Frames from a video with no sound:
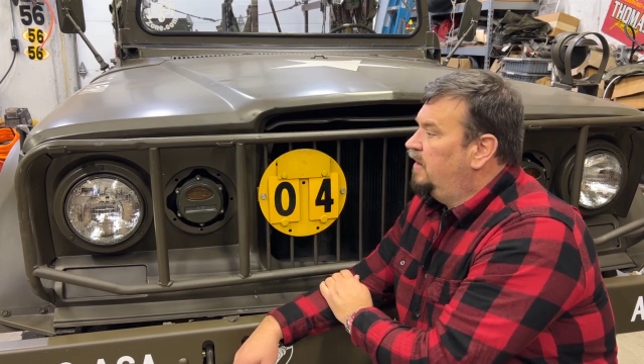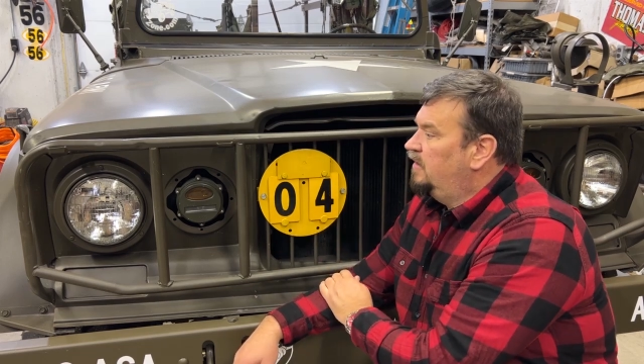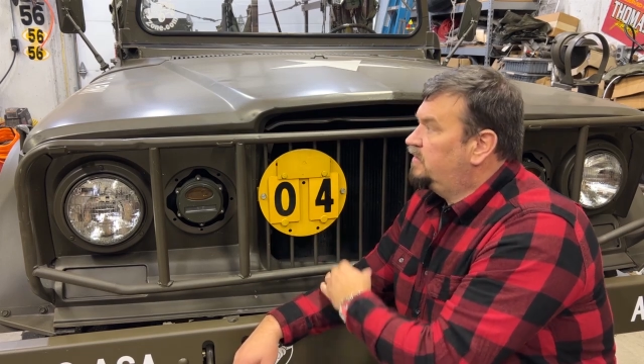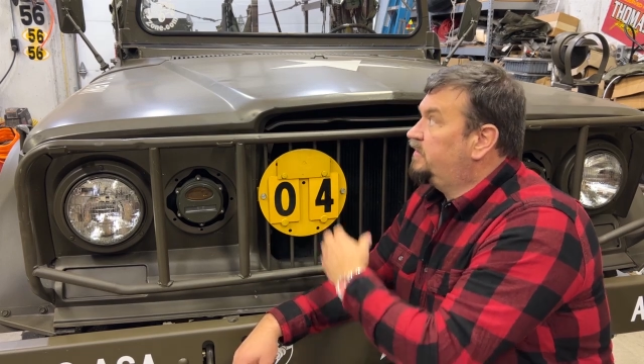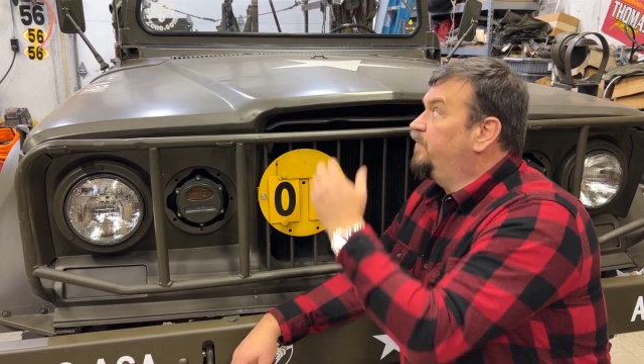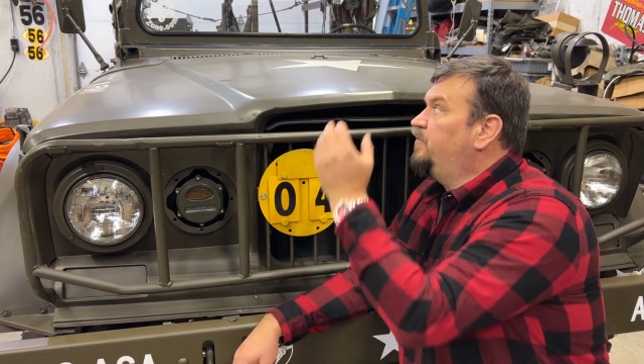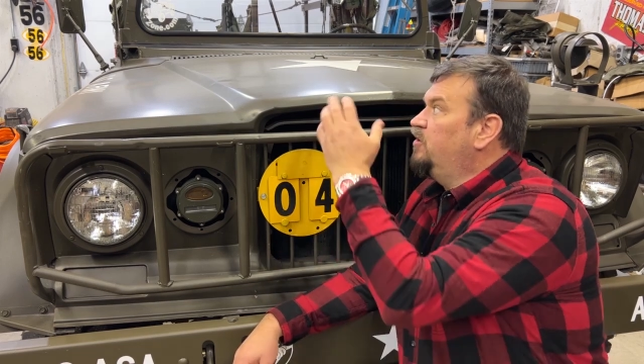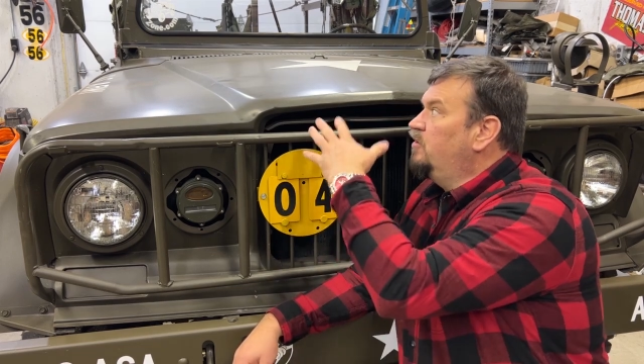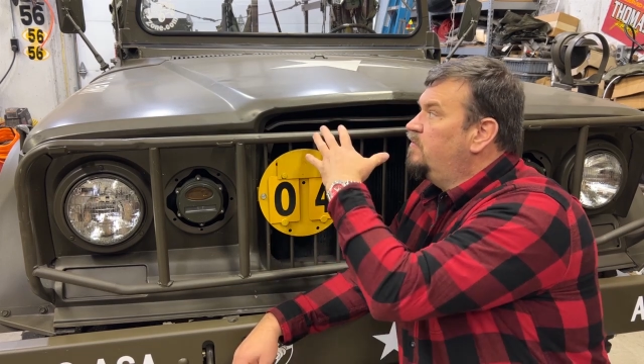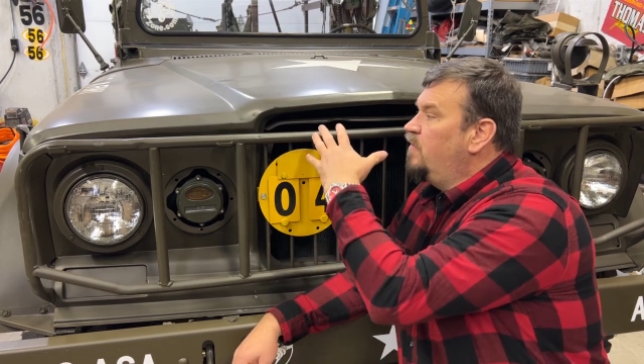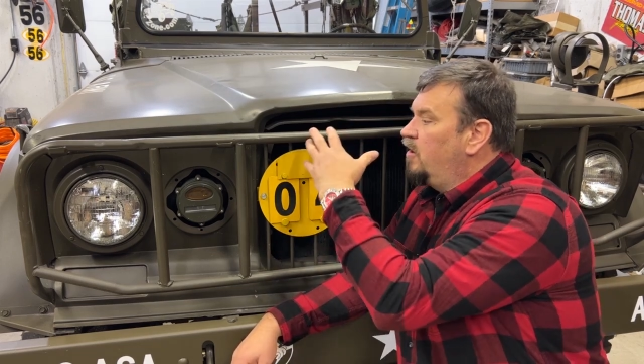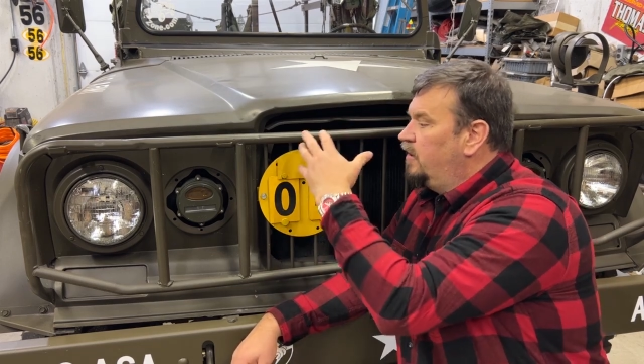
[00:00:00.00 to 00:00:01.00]

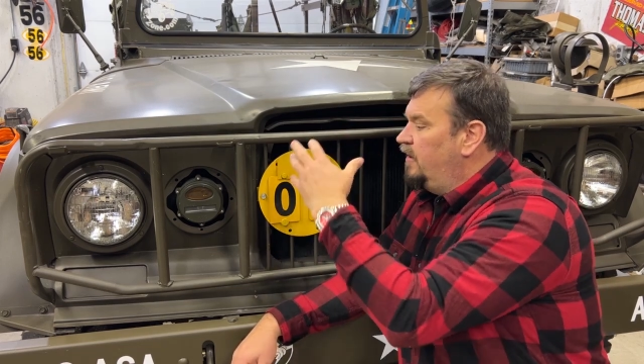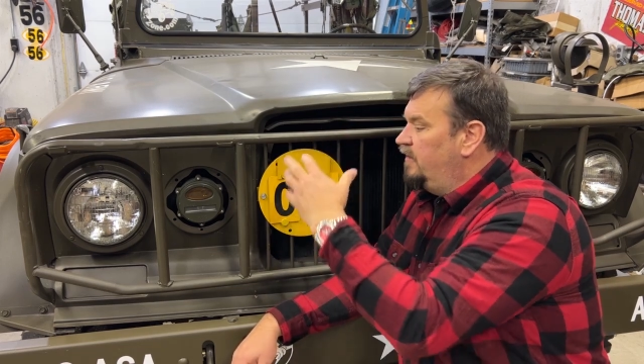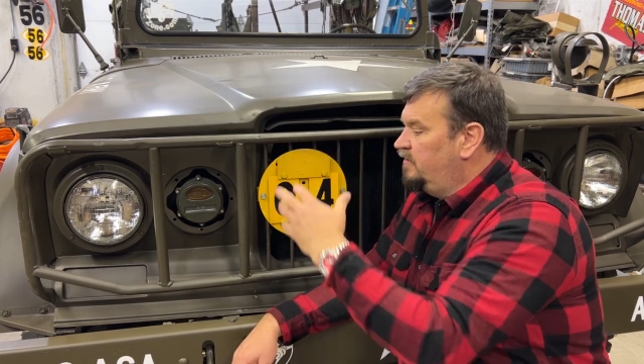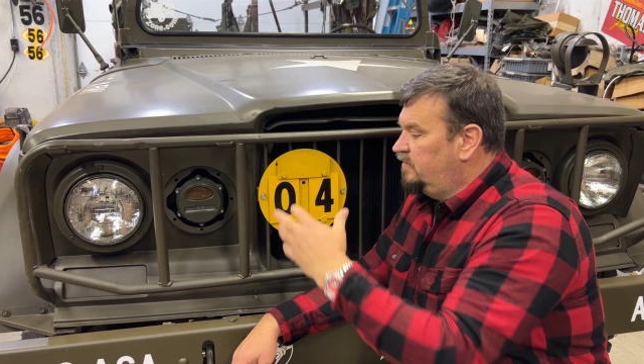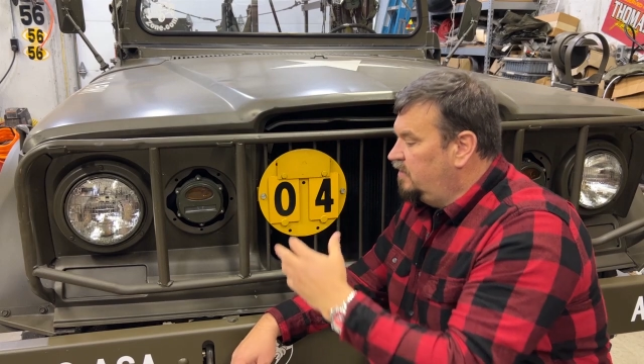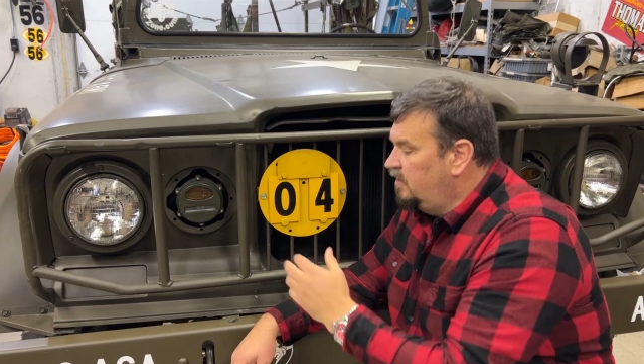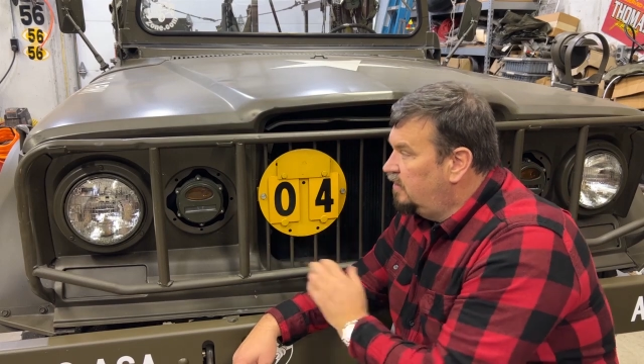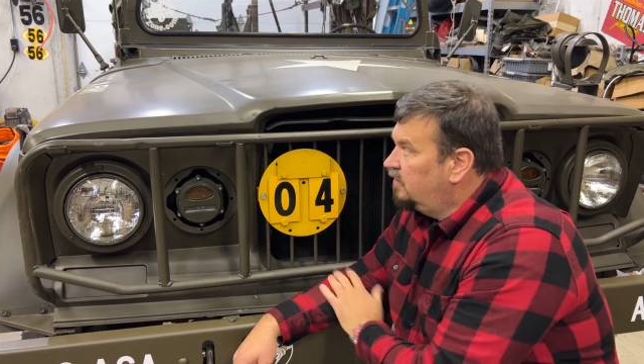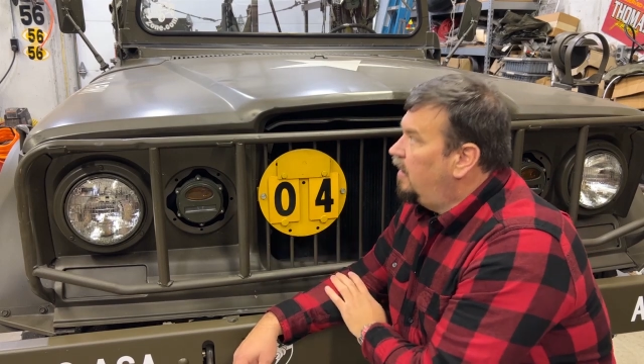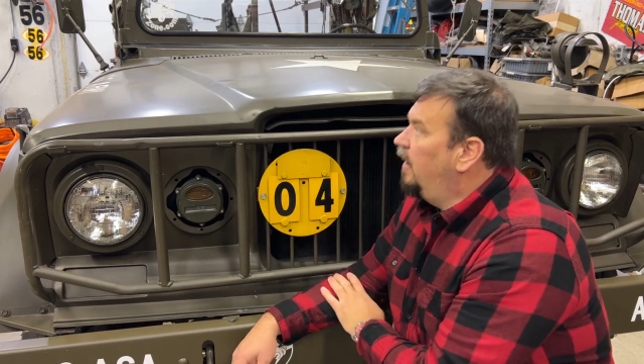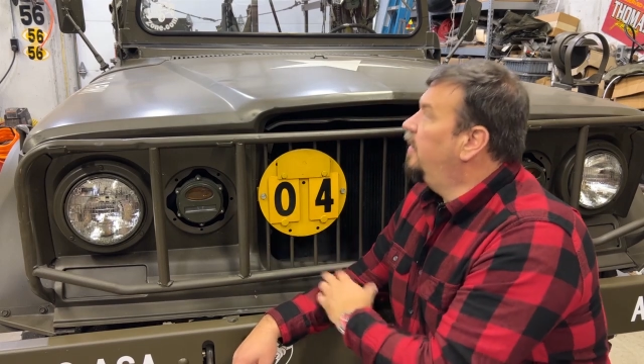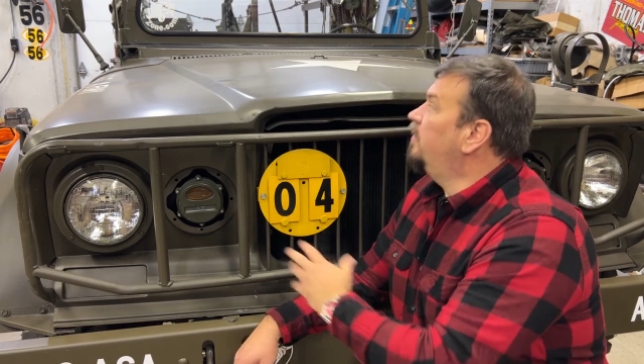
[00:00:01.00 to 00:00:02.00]
Subdued markings gone